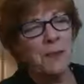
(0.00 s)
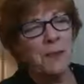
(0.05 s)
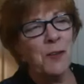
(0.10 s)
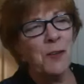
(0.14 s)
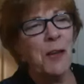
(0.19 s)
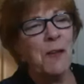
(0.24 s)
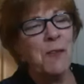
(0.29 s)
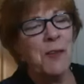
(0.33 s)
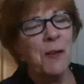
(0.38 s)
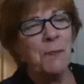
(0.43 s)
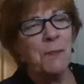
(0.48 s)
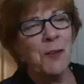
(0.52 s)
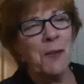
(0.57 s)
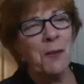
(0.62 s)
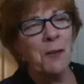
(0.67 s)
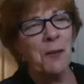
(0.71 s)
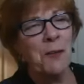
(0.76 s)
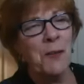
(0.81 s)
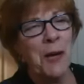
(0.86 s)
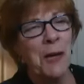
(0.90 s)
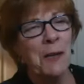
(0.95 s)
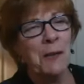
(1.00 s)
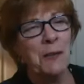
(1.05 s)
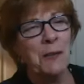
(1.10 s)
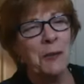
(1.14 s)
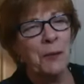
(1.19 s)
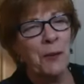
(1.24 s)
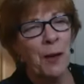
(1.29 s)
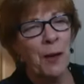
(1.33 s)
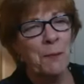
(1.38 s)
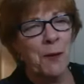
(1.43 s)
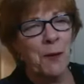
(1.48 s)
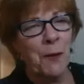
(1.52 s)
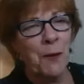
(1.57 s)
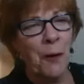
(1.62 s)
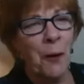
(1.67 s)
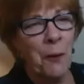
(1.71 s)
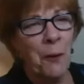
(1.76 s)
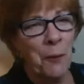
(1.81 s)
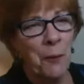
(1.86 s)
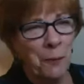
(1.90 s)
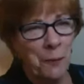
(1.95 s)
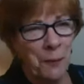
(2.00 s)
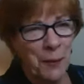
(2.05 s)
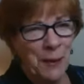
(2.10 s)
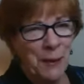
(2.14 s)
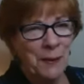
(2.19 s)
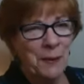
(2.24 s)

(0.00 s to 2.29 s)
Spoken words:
Celeste, I'm so excited you're coming home.